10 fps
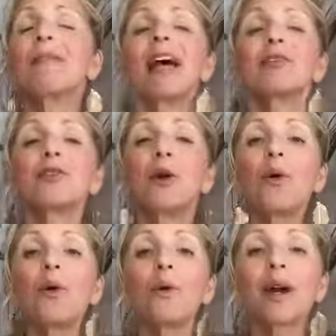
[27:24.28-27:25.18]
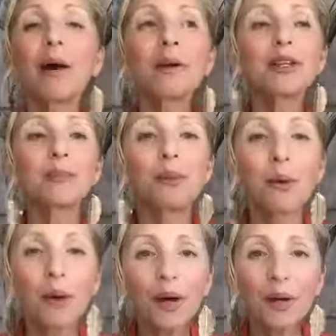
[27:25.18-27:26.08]
And so what I want to
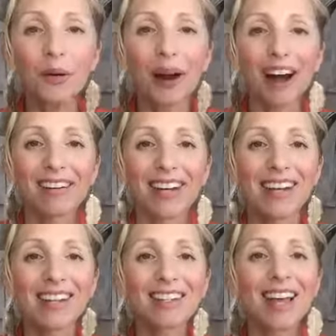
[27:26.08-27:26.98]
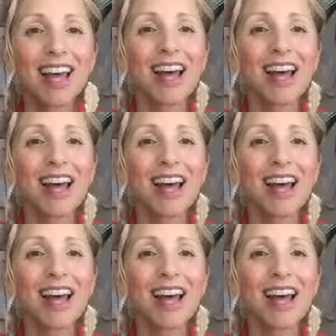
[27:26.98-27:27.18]
support you around is